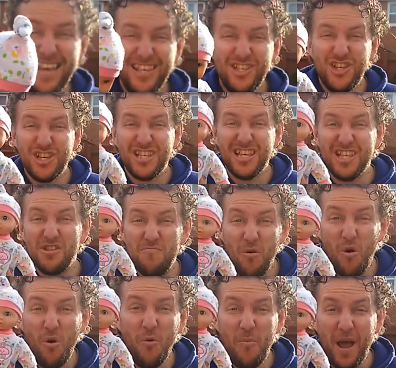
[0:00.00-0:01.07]
It's just a
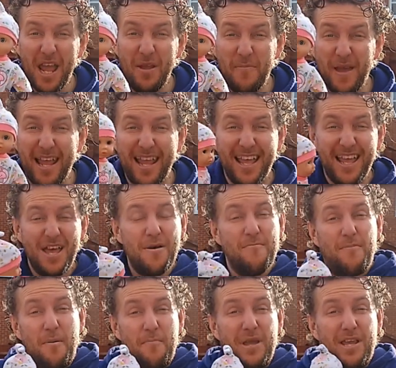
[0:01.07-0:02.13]
small baby.
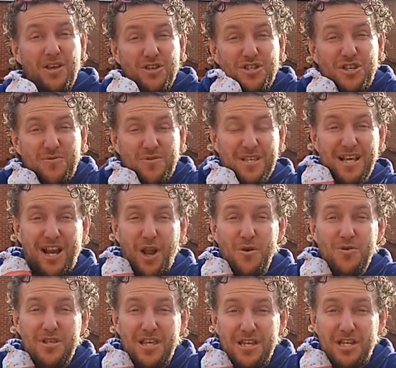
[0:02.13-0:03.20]
But because she was
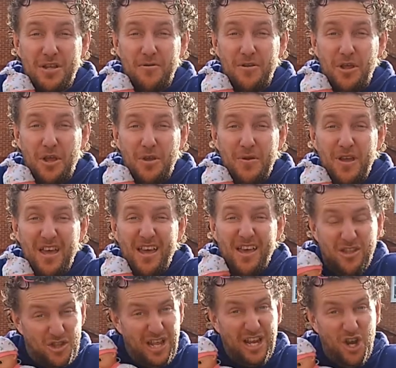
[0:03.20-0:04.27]
closer to you,
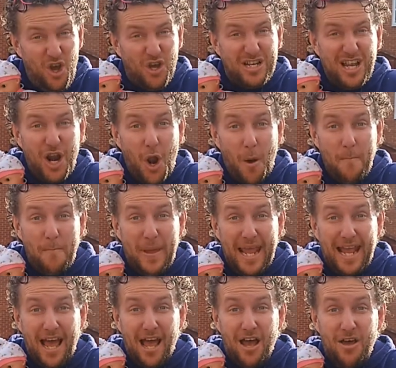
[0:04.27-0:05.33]
she looked a lot
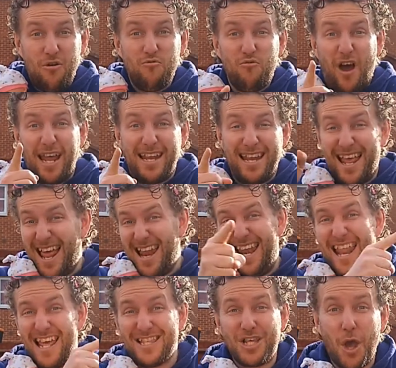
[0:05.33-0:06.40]
bigger. Right,
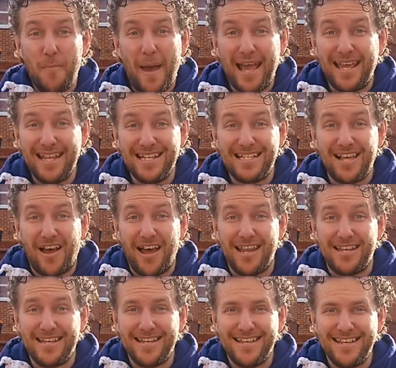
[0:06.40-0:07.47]
let's go back inside.